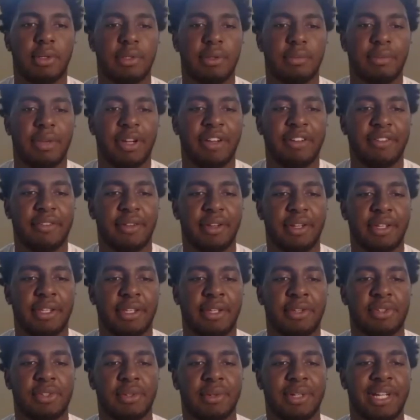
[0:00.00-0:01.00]
my
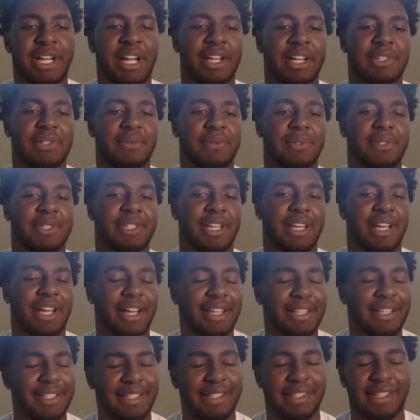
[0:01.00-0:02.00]
initial reaction was that I
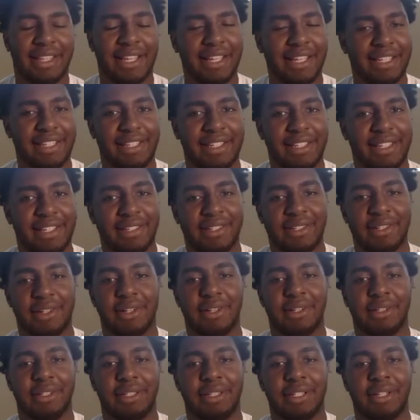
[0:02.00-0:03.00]
didn't like it at
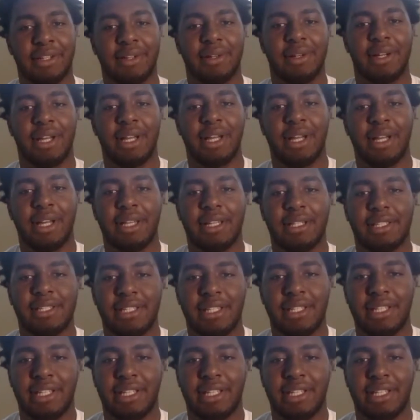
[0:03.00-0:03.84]
all, you know. Seeing